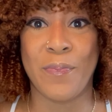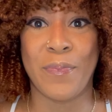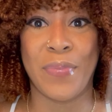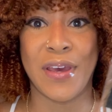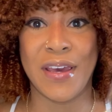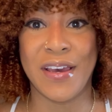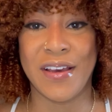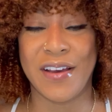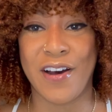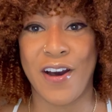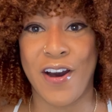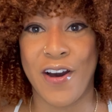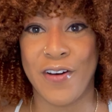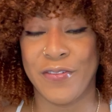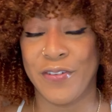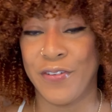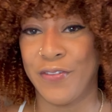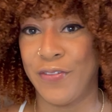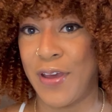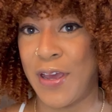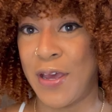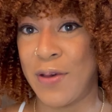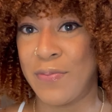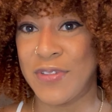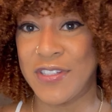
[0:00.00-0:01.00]
pick off
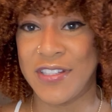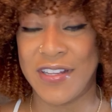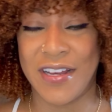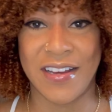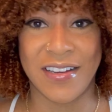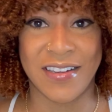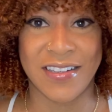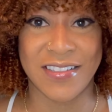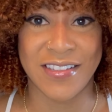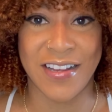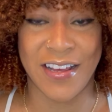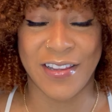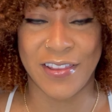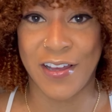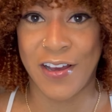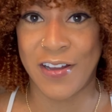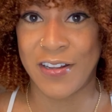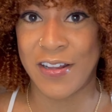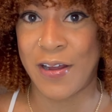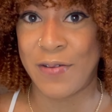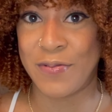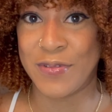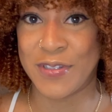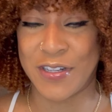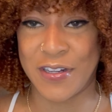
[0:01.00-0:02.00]
of Amazon because I
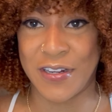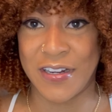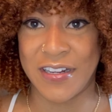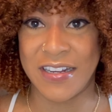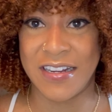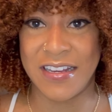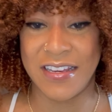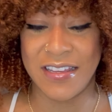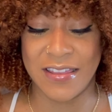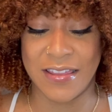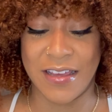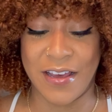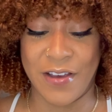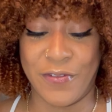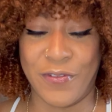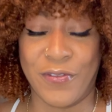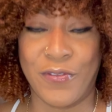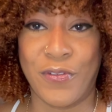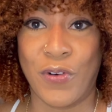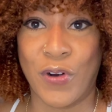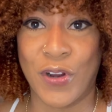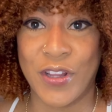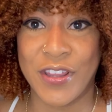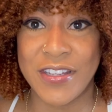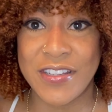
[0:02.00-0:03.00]
thought I was going to need that
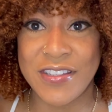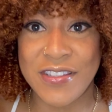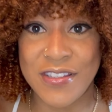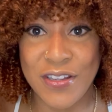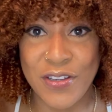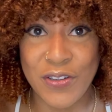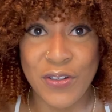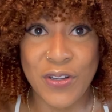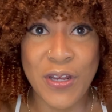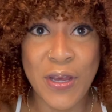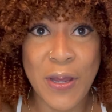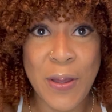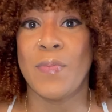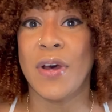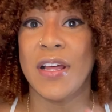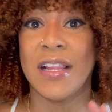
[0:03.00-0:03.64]
for this unit,